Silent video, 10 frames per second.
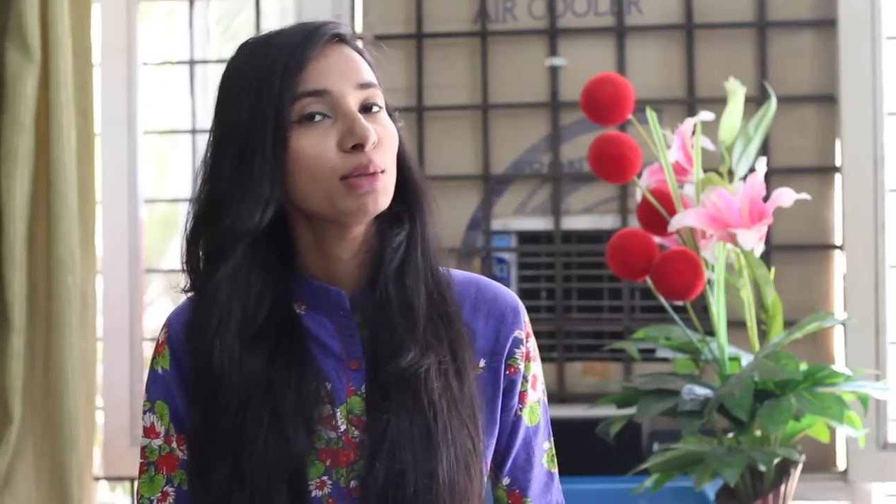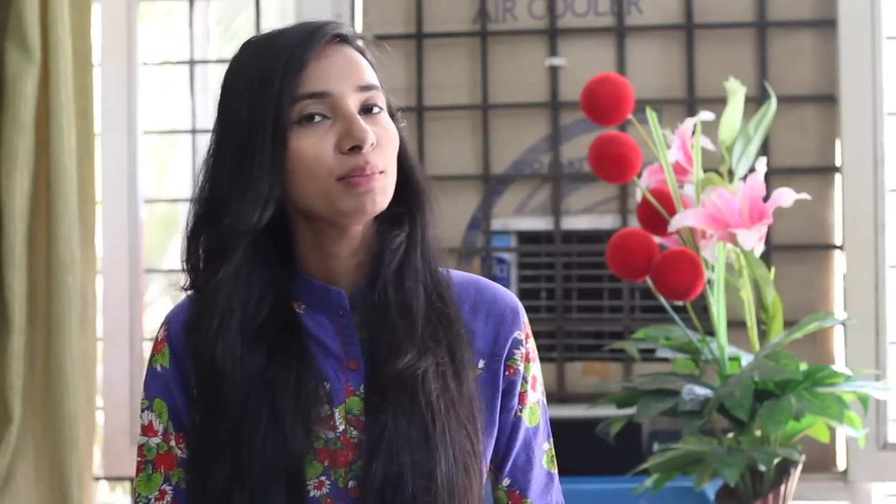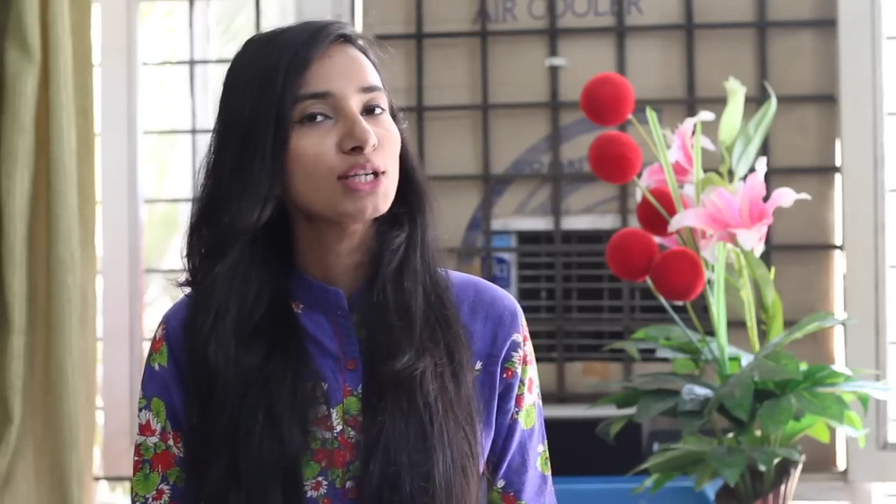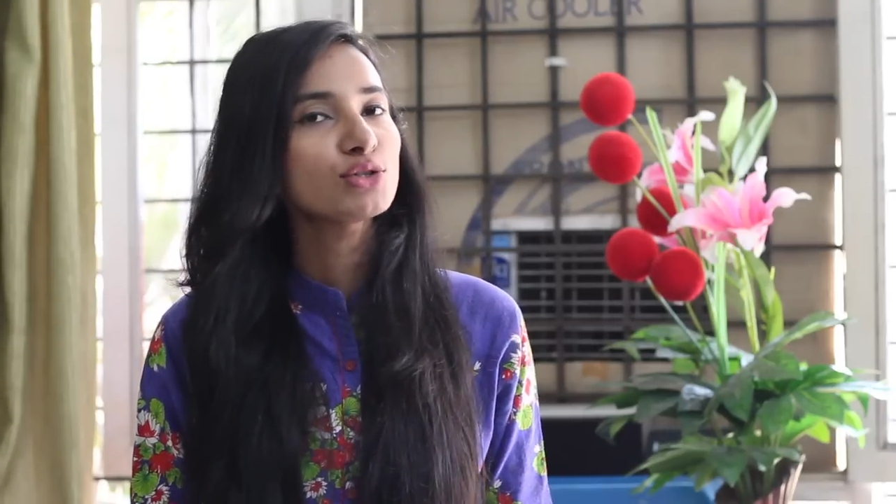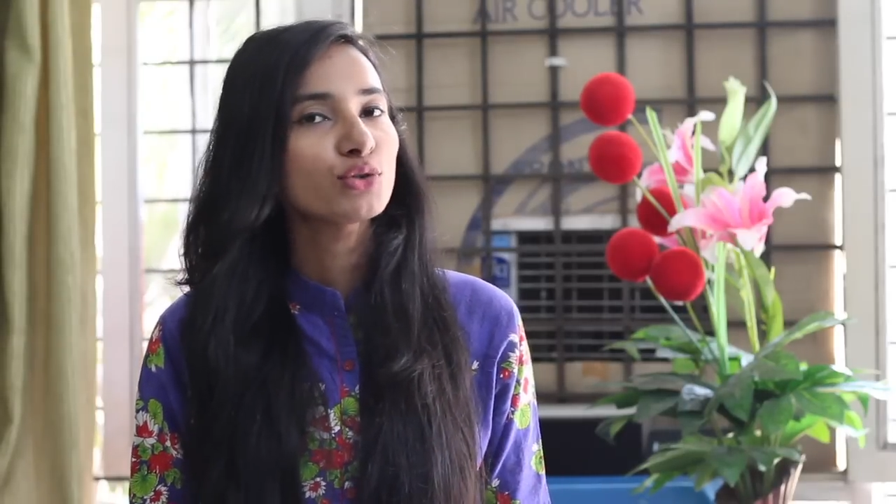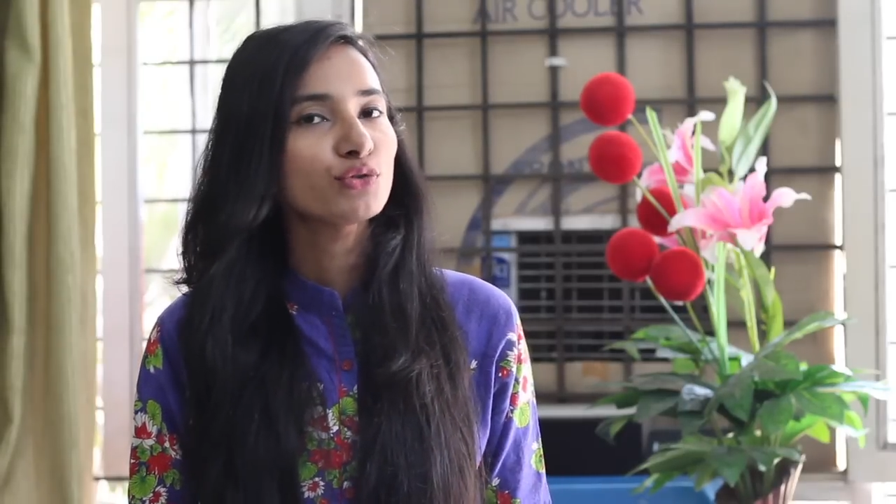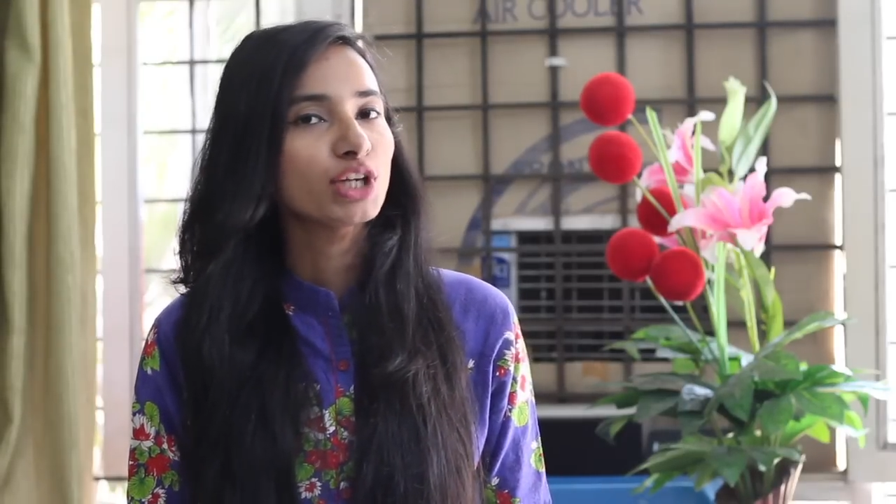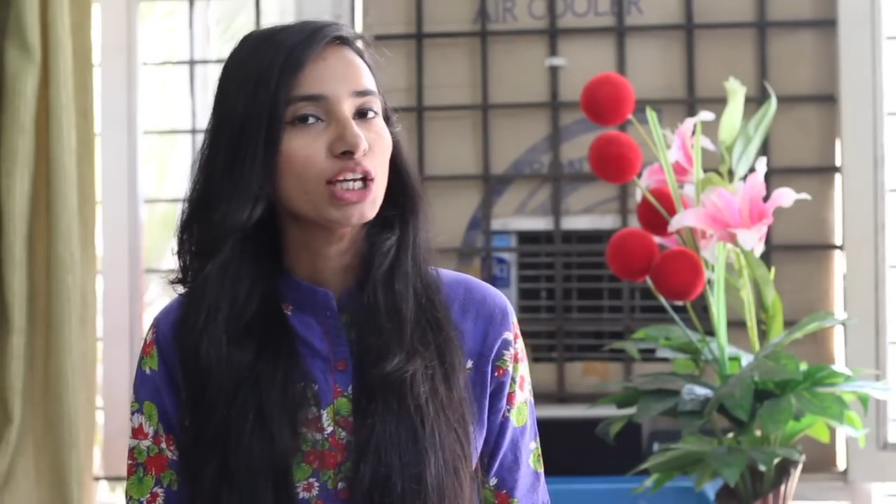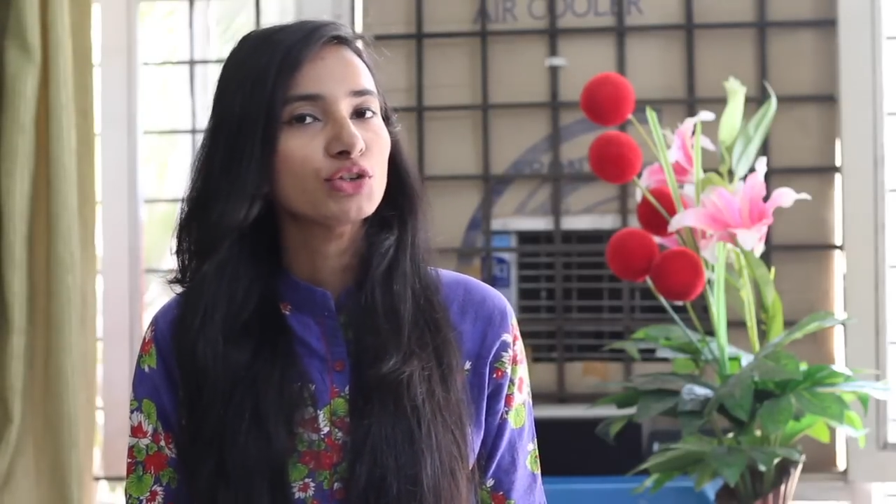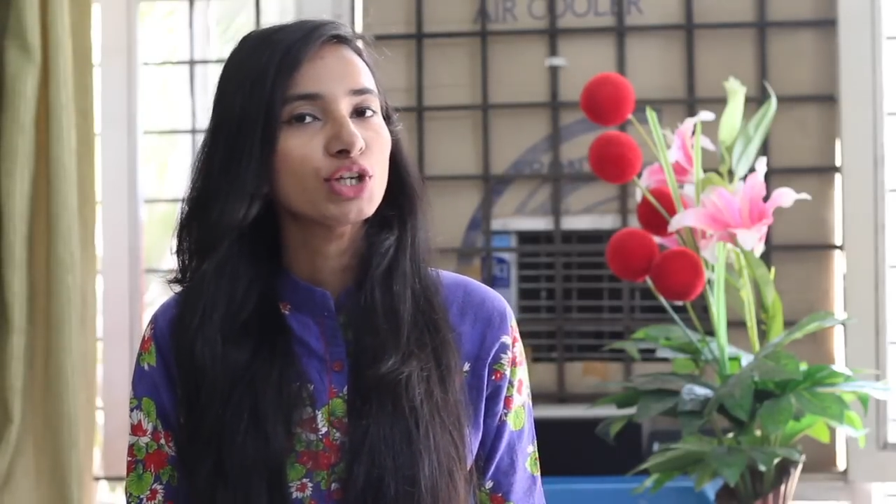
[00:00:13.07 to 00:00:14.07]
please don't
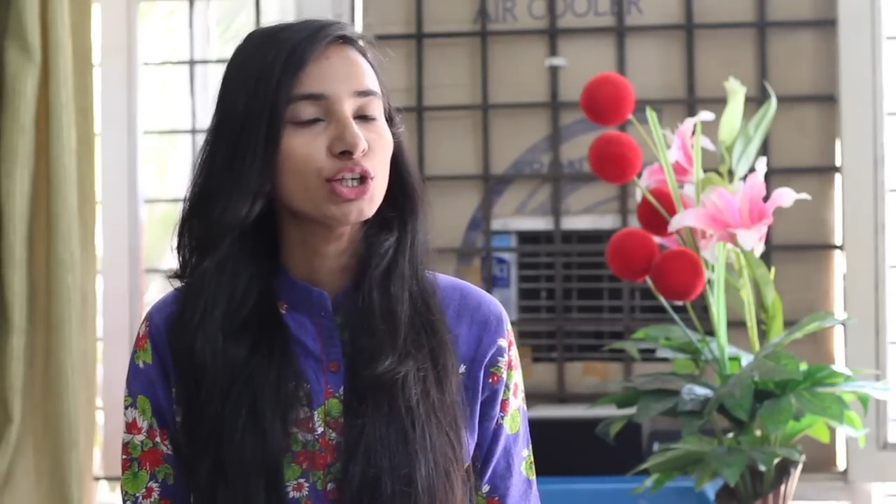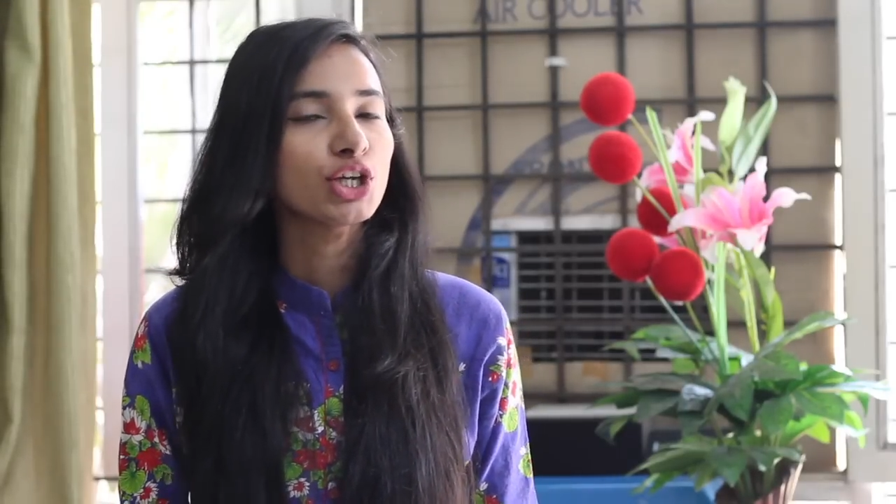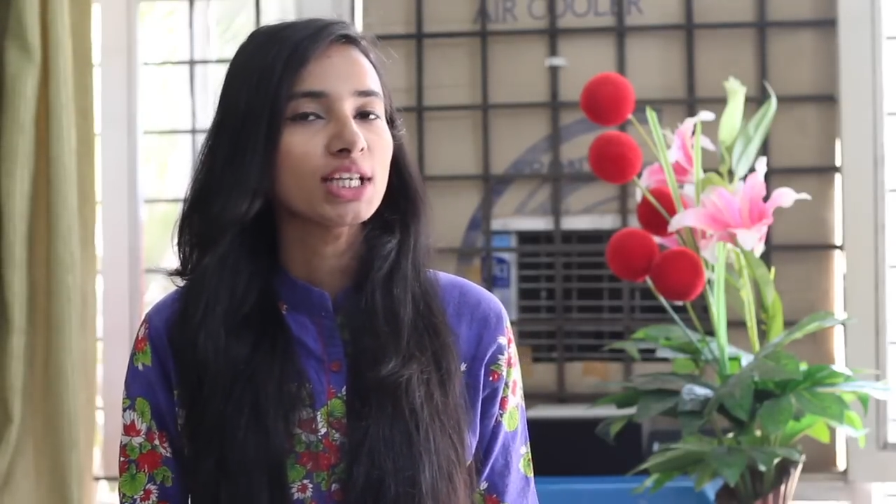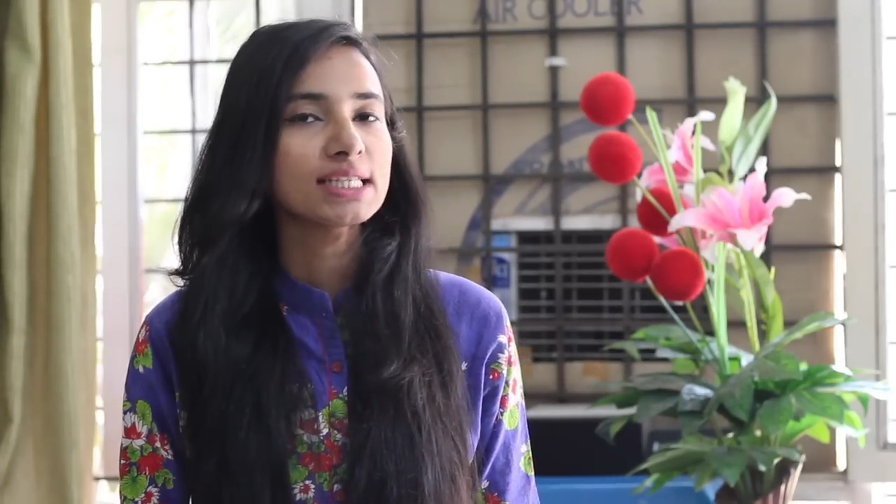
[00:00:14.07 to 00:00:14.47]
forget to hit on